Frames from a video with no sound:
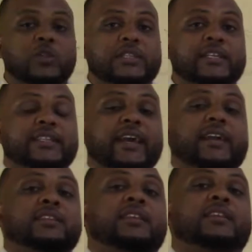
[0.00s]

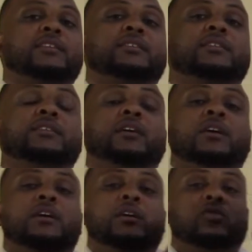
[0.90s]
detect this
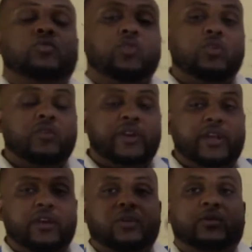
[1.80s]

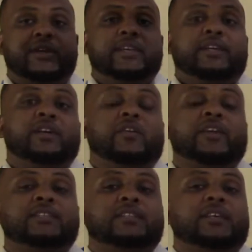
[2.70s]
roaring or
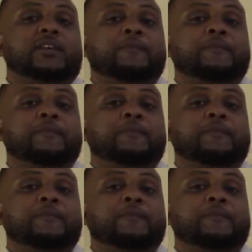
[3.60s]
increasing